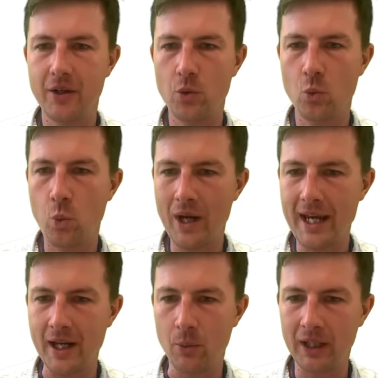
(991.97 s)

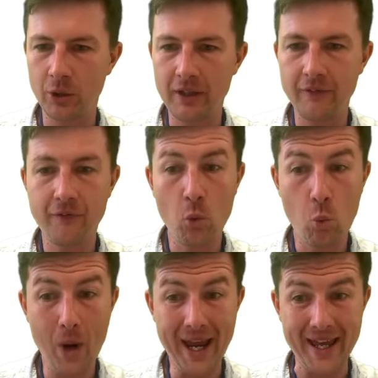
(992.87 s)
Where, we're looking for
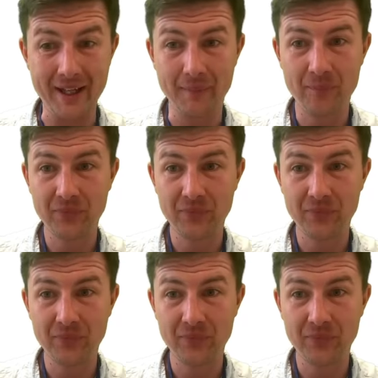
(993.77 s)
where.